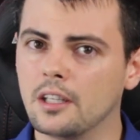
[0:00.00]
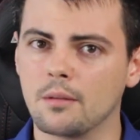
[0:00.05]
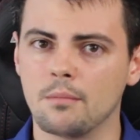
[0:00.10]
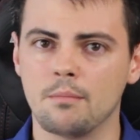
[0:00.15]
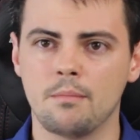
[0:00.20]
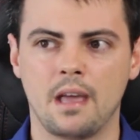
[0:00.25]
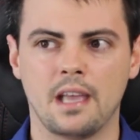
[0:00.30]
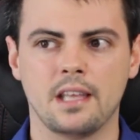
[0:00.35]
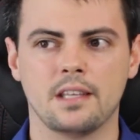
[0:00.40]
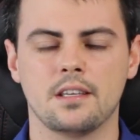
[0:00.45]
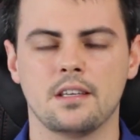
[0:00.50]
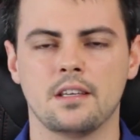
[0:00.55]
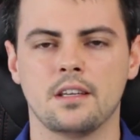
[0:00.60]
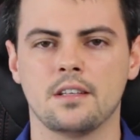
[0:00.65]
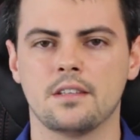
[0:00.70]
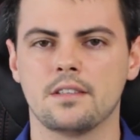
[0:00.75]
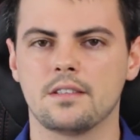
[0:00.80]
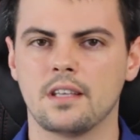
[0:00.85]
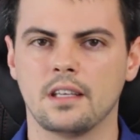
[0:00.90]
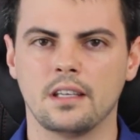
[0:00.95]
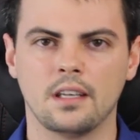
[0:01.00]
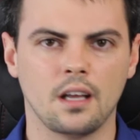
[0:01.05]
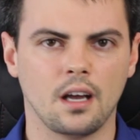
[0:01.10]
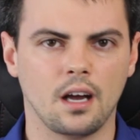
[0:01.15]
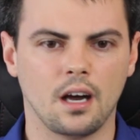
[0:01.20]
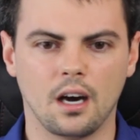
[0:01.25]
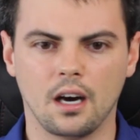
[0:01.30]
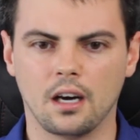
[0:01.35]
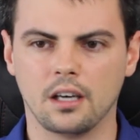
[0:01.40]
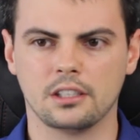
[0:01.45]
the maintenance, and
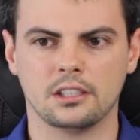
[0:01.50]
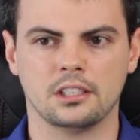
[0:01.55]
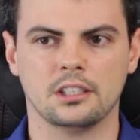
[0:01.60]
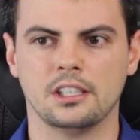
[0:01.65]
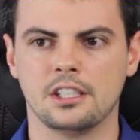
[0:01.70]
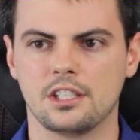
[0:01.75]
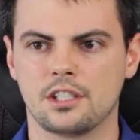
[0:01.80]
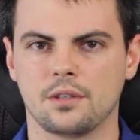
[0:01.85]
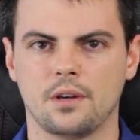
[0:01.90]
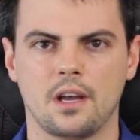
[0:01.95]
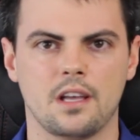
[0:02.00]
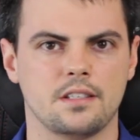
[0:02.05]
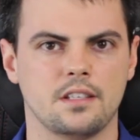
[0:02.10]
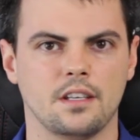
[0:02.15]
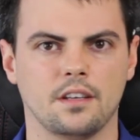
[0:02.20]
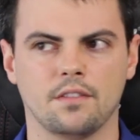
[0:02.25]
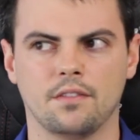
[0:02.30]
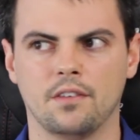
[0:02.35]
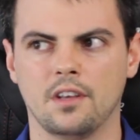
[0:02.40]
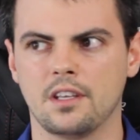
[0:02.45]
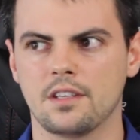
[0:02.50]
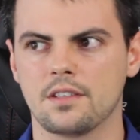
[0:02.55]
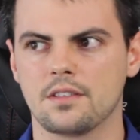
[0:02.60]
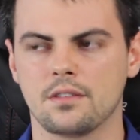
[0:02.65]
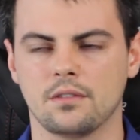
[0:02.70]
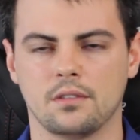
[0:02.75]
other interesting things.